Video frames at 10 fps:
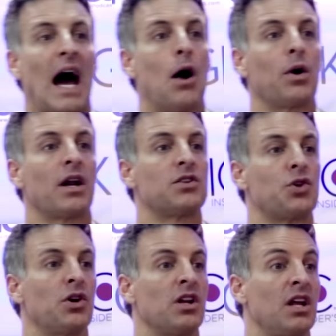how can I
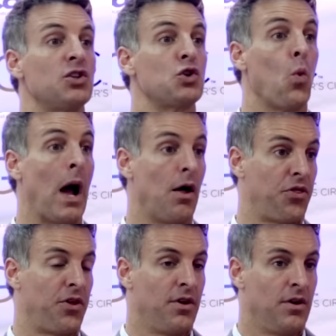turn it into
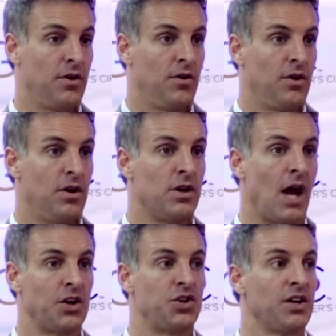wealth?
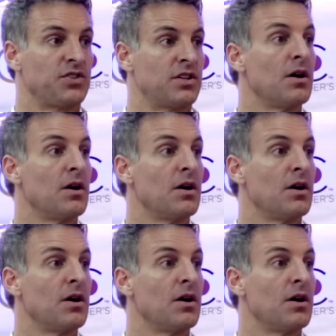Not just